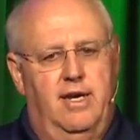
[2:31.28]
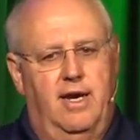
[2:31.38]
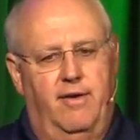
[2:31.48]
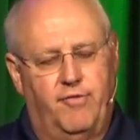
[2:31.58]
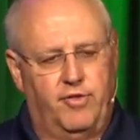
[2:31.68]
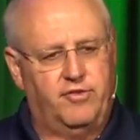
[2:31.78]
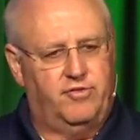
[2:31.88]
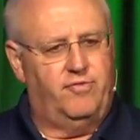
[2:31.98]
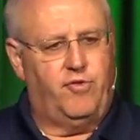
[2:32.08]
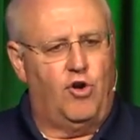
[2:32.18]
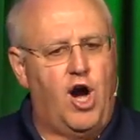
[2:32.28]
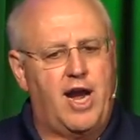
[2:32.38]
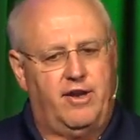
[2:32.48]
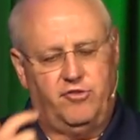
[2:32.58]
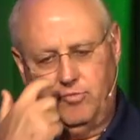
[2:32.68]
Uh, for this, for
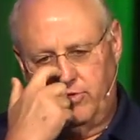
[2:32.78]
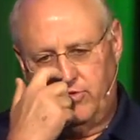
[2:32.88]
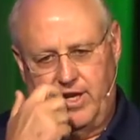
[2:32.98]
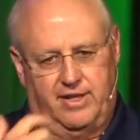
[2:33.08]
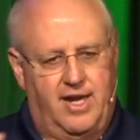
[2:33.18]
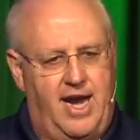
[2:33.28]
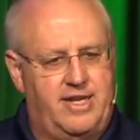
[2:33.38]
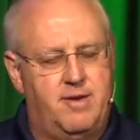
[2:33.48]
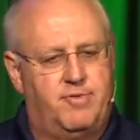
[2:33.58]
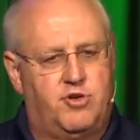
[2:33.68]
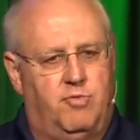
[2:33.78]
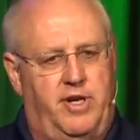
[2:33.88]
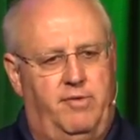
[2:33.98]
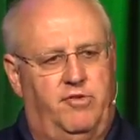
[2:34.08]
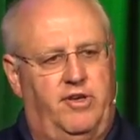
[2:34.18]
August, it was like the high temperature one
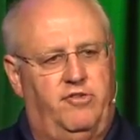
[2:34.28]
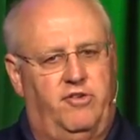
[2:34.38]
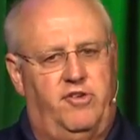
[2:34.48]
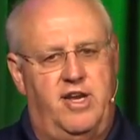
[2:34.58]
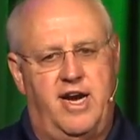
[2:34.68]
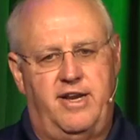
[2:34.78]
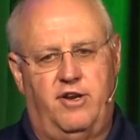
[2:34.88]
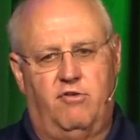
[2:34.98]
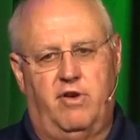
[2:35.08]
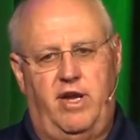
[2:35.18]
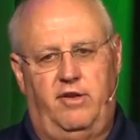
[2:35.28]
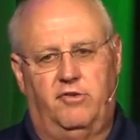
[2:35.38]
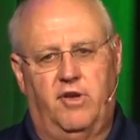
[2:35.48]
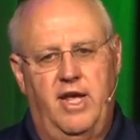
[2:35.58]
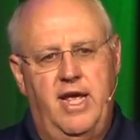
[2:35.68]
day was like sixty-nine degrees.